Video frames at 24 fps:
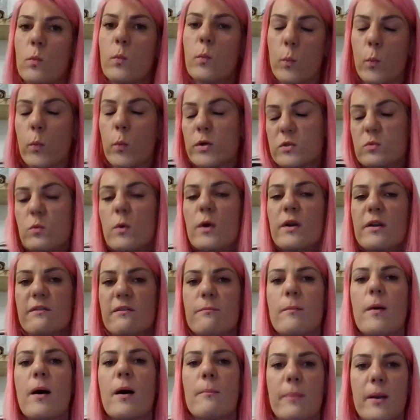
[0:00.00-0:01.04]
was one
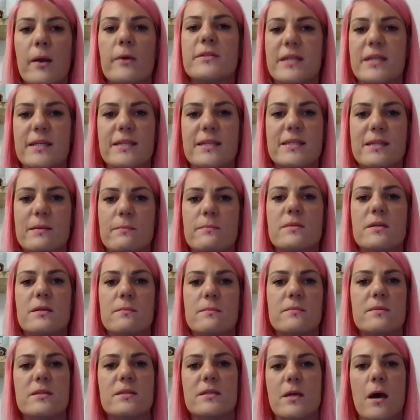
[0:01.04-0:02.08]
of my bloating
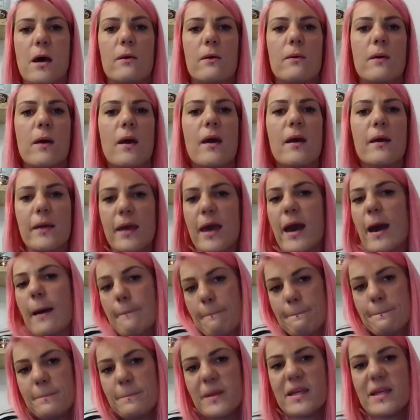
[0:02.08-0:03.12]
symptoms. So yeah,
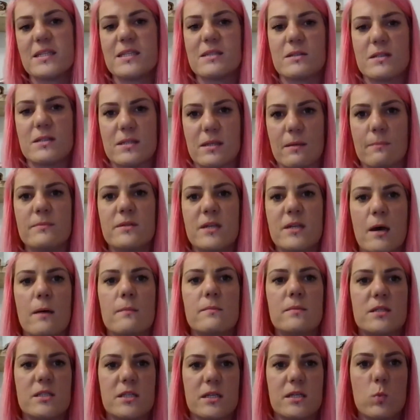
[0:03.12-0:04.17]
it's
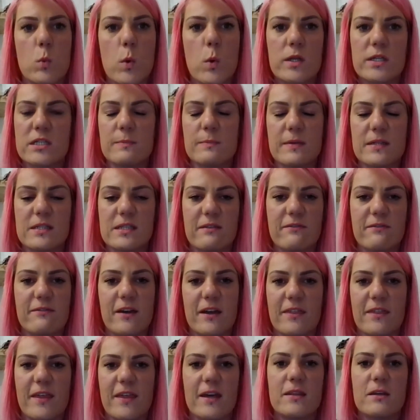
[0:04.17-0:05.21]
sometimes just one
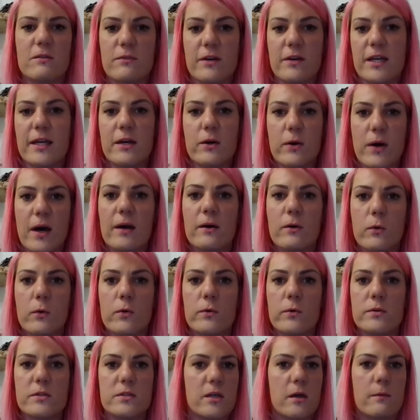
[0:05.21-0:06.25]
specific thing that really can
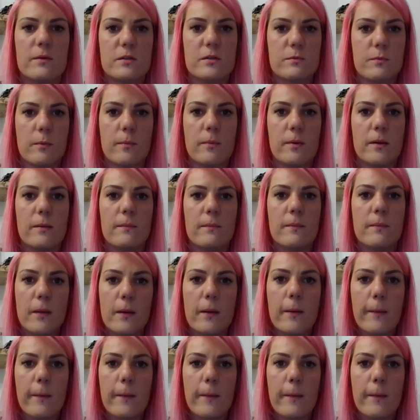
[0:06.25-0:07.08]
cause so much problem.